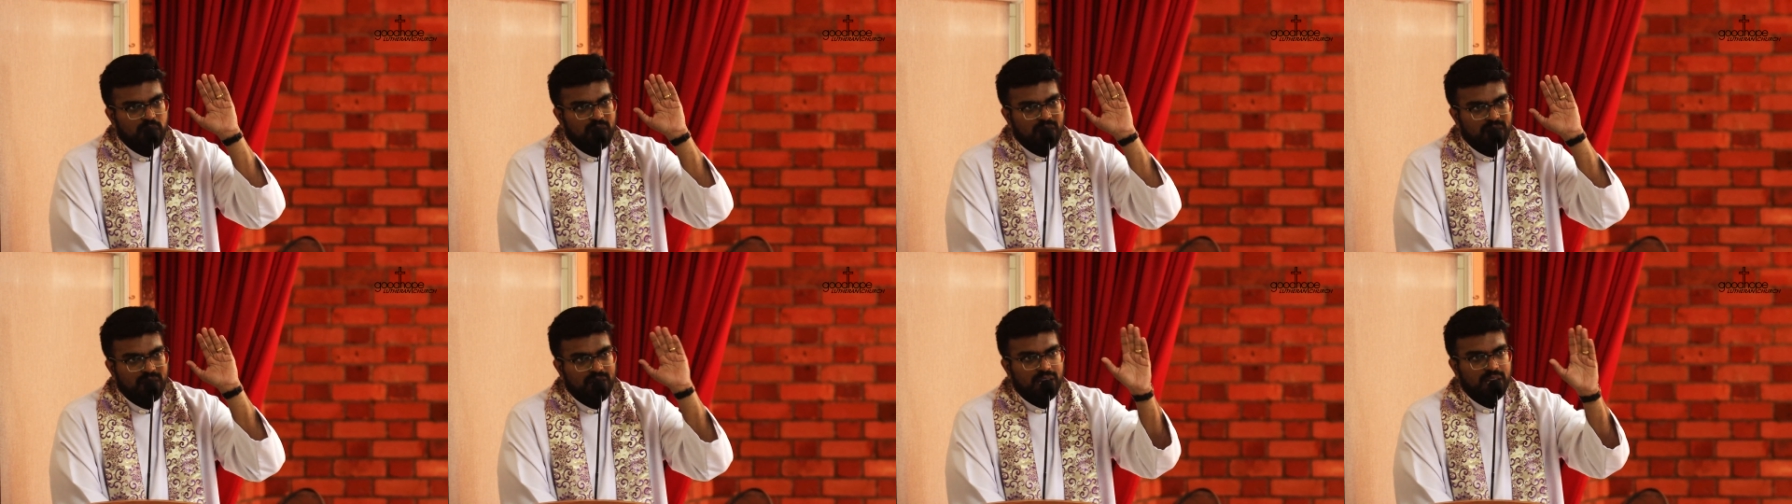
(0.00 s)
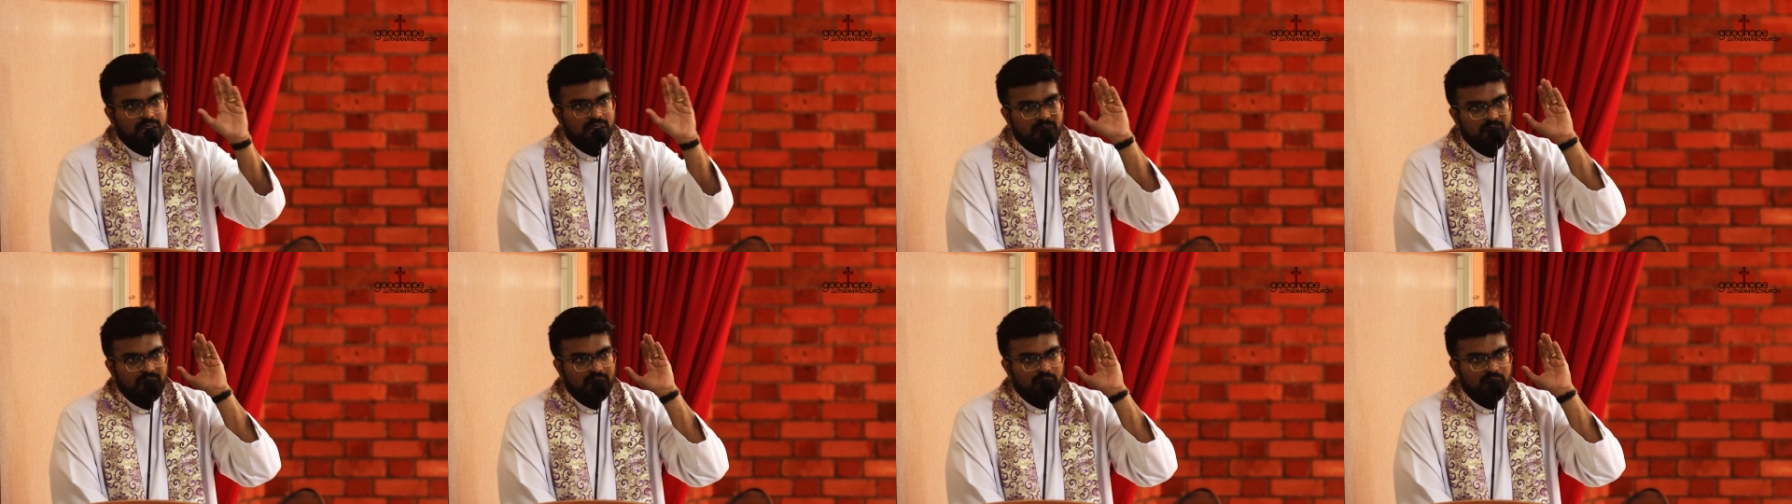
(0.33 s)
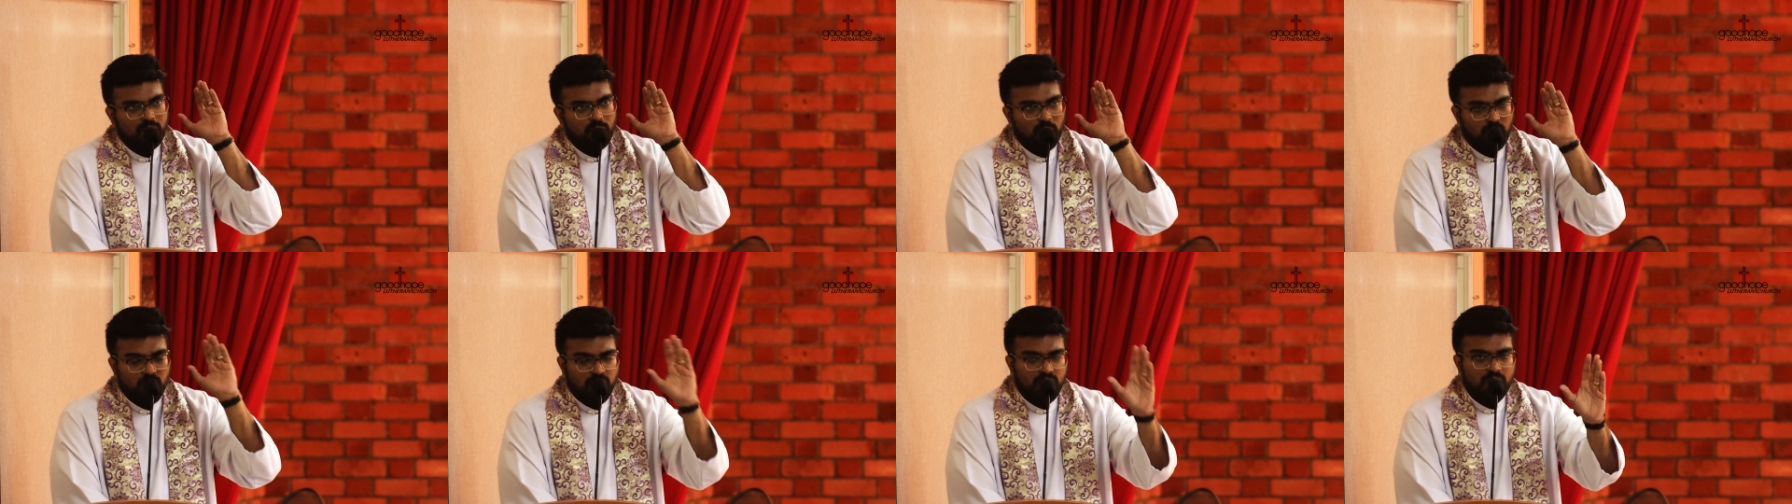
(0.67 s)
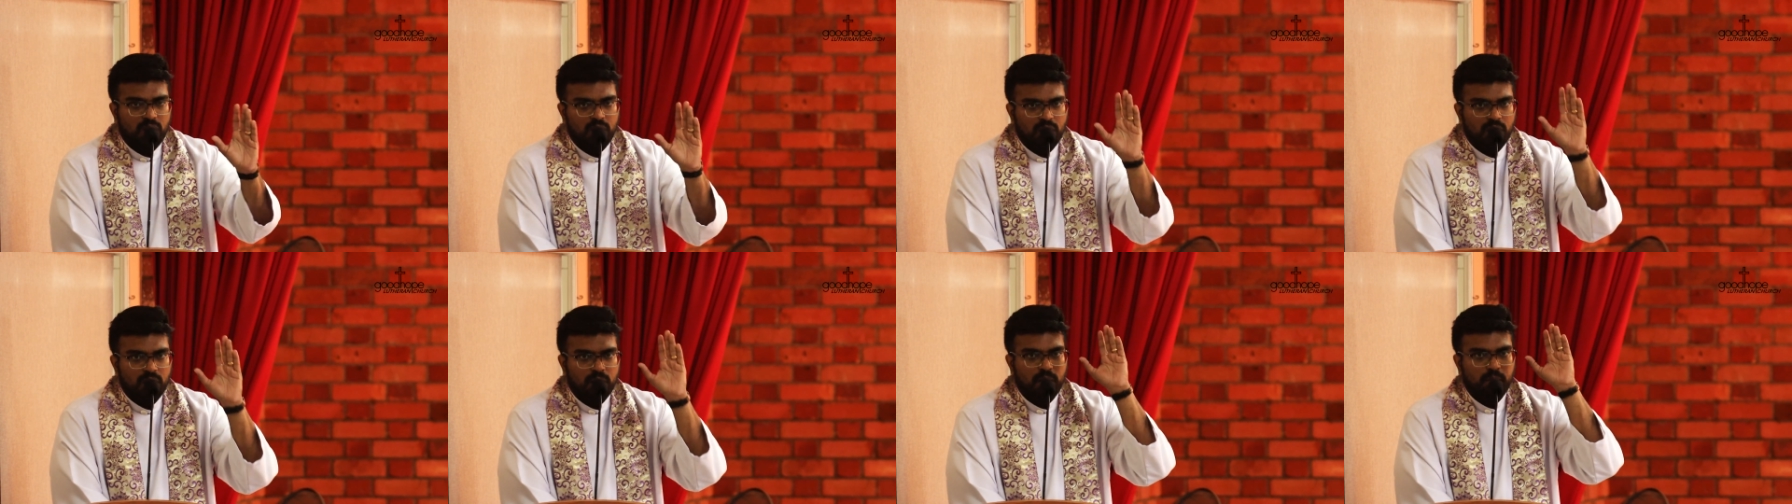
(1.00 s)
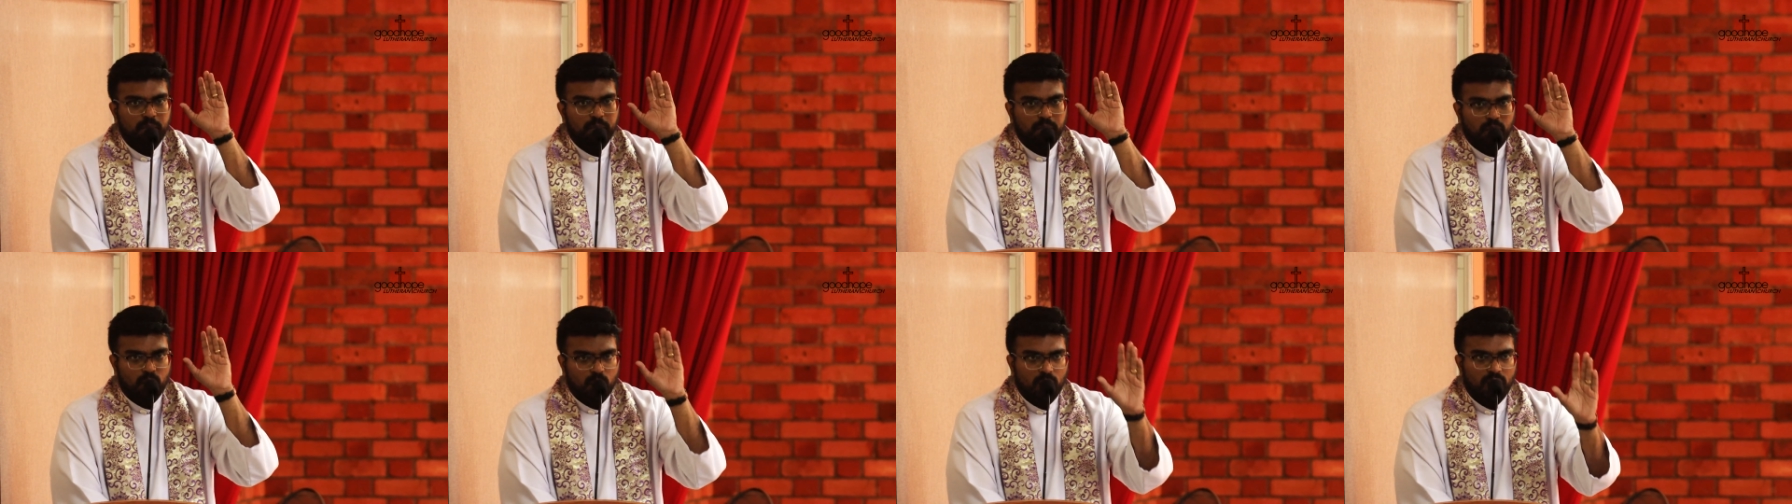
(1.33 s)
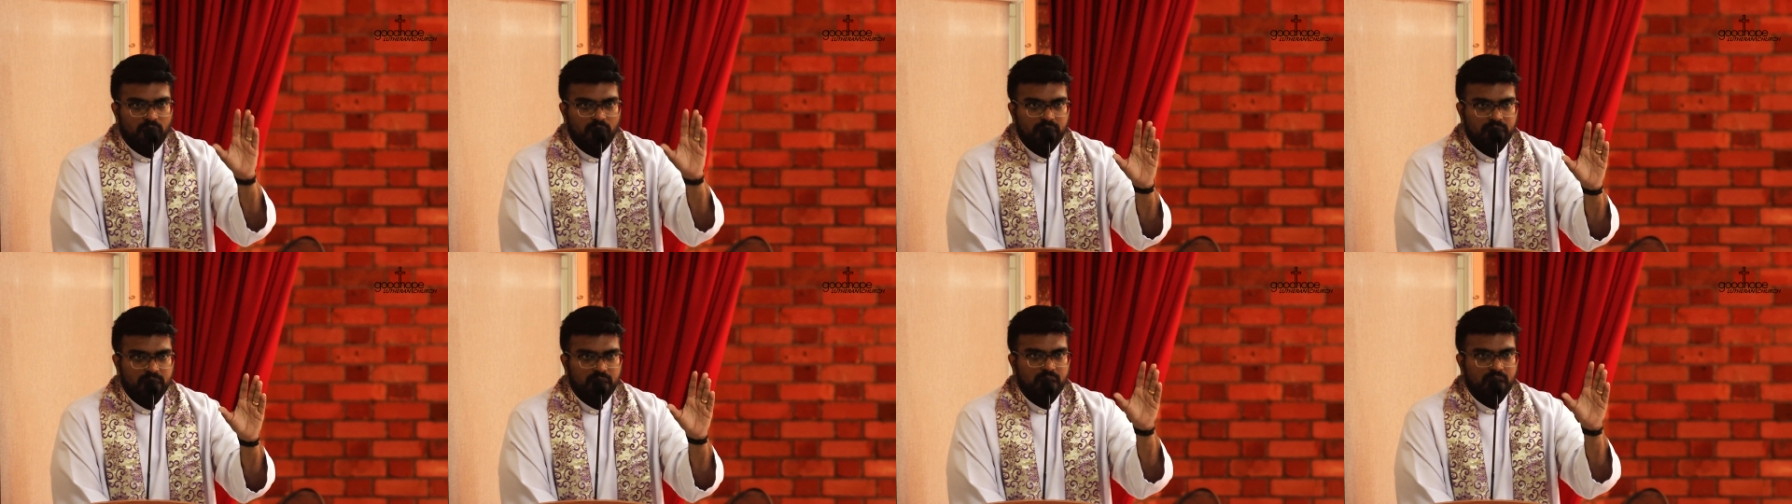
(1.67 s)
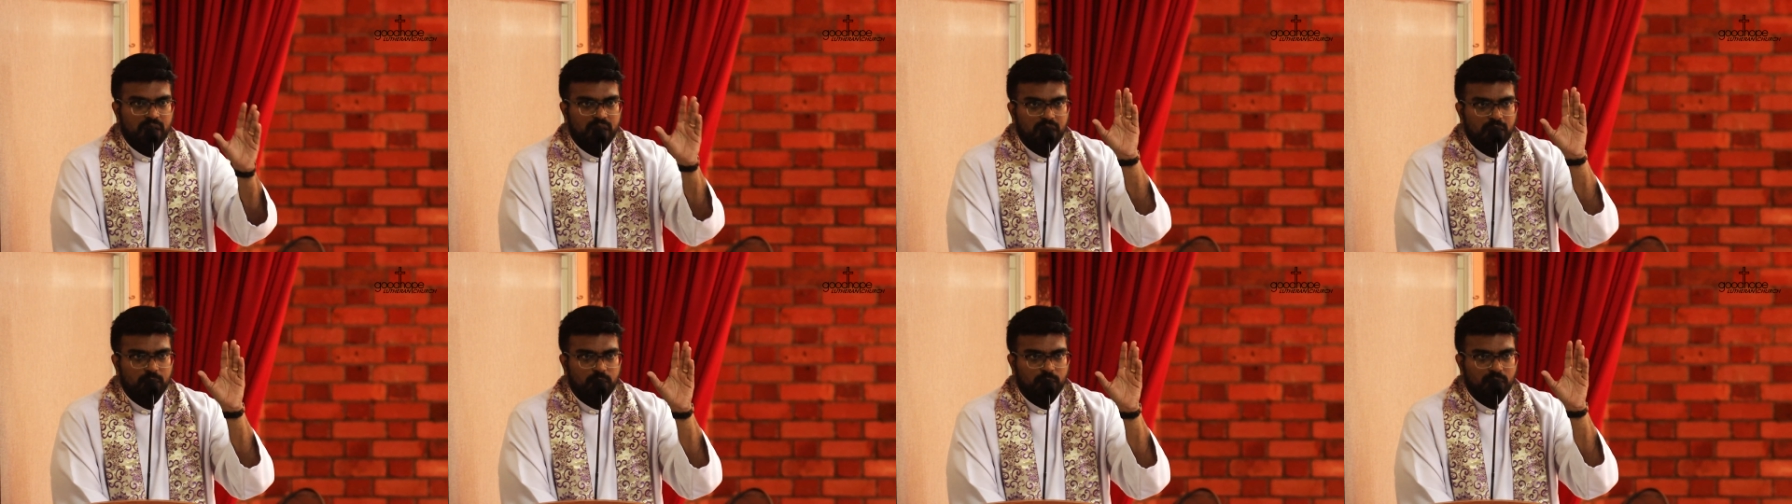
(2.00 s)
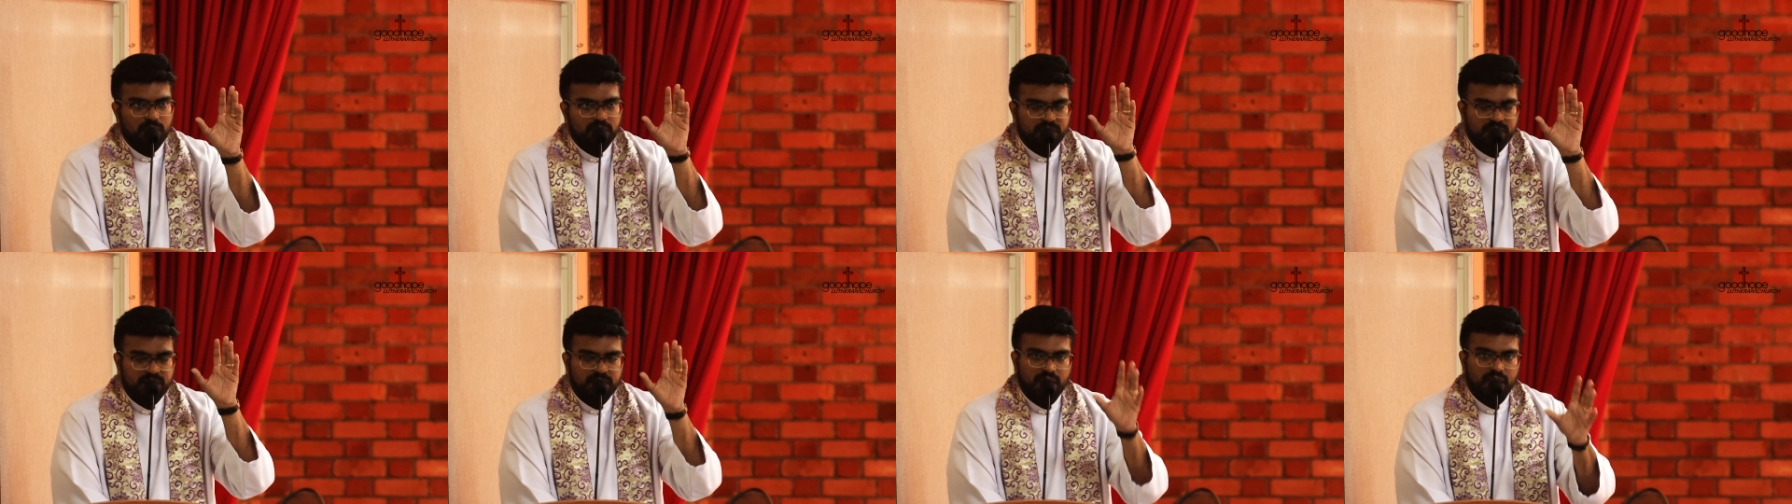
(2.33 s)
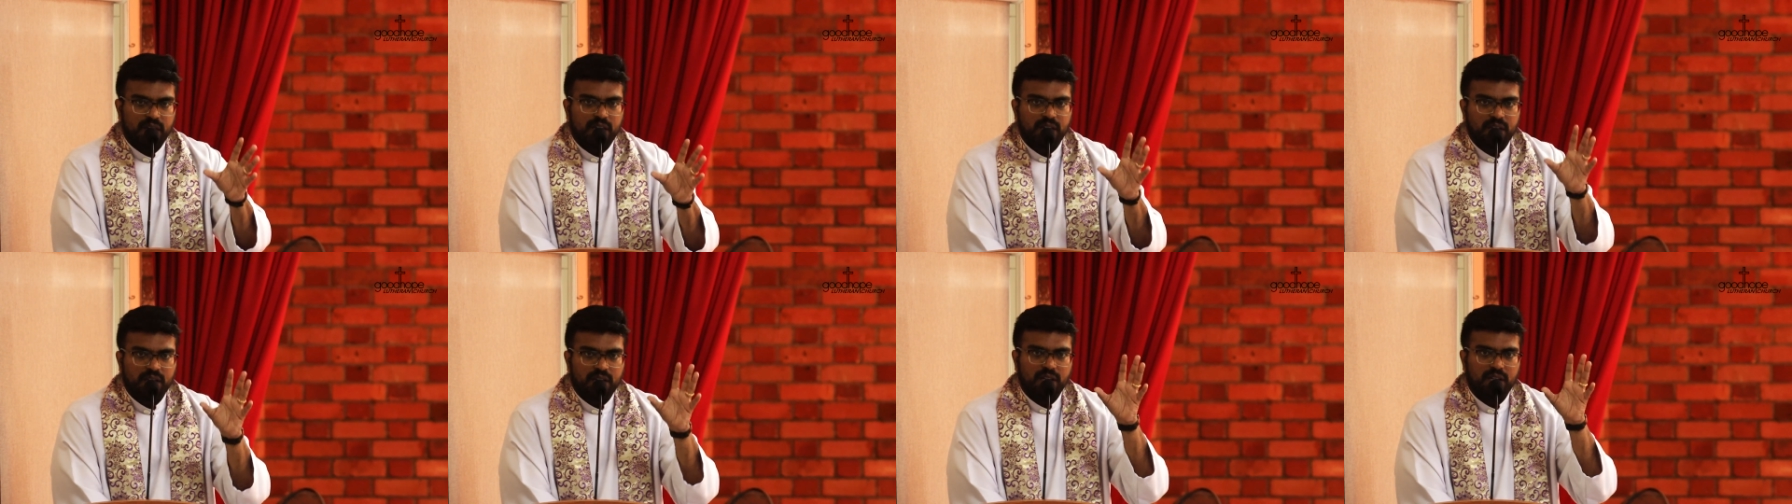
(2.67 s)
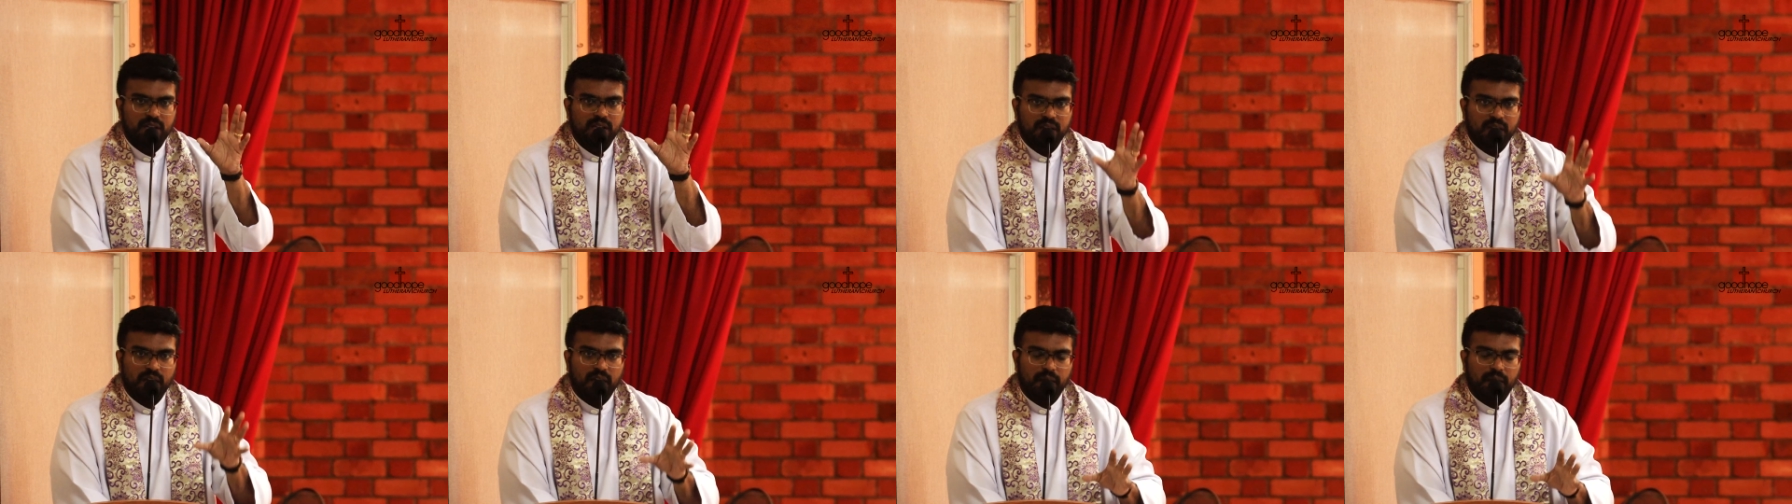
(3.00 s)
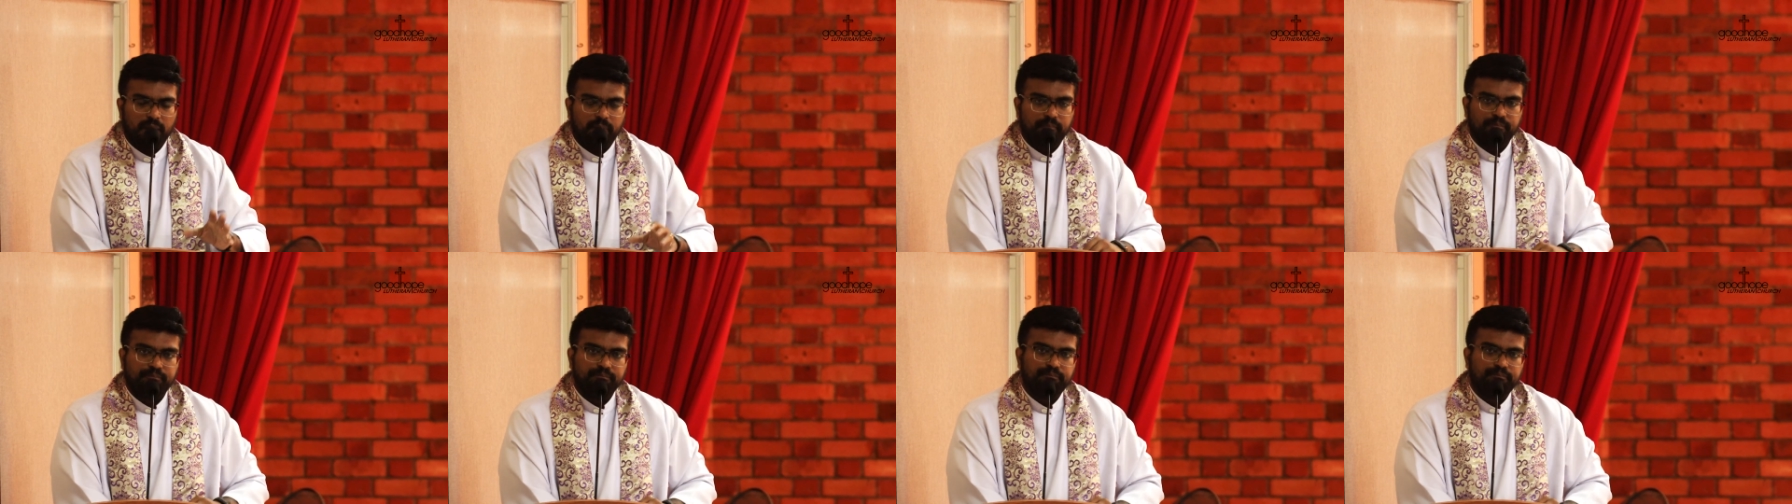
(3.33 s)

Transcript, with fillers: He will provide, He will take care.